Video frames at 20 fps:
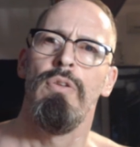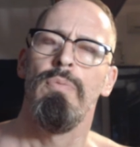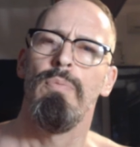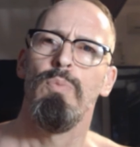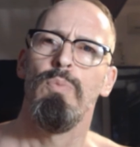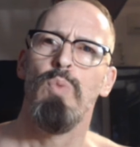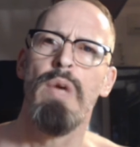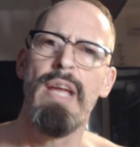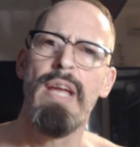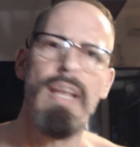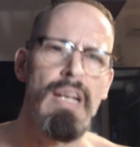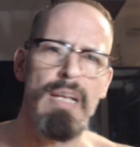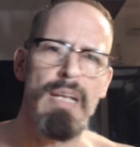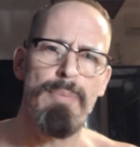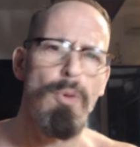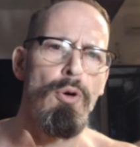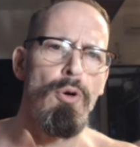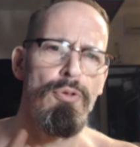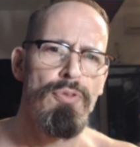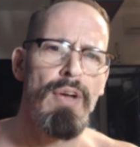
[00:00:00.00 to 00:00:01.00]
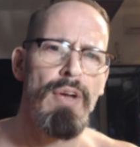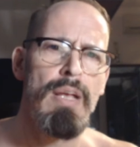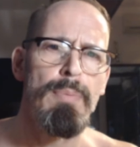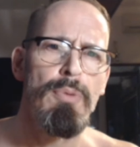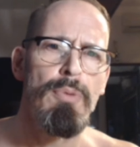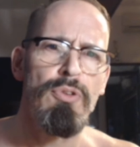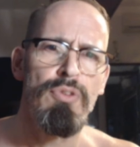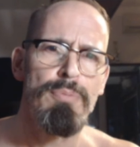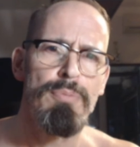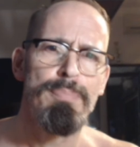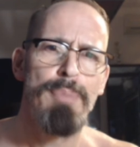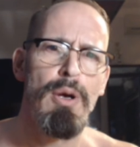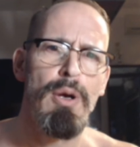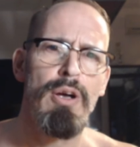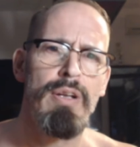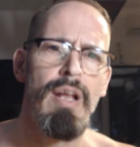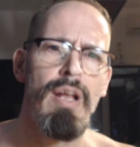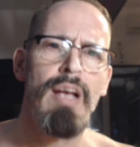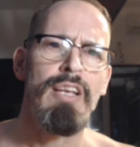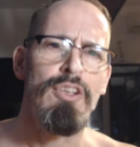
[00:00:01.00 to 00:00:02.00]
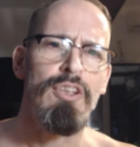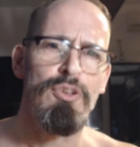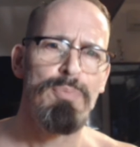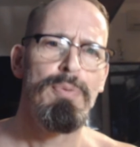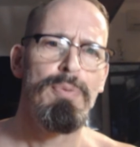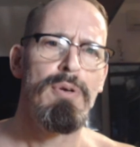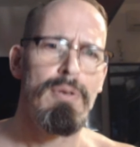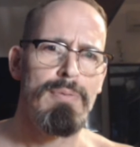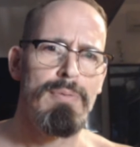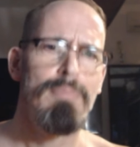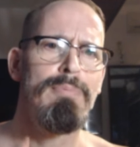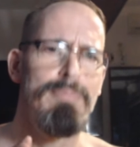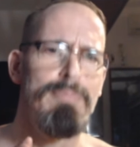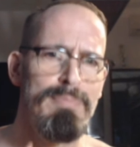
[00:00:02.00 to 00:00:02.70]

Weirdly more famous than Bernays, but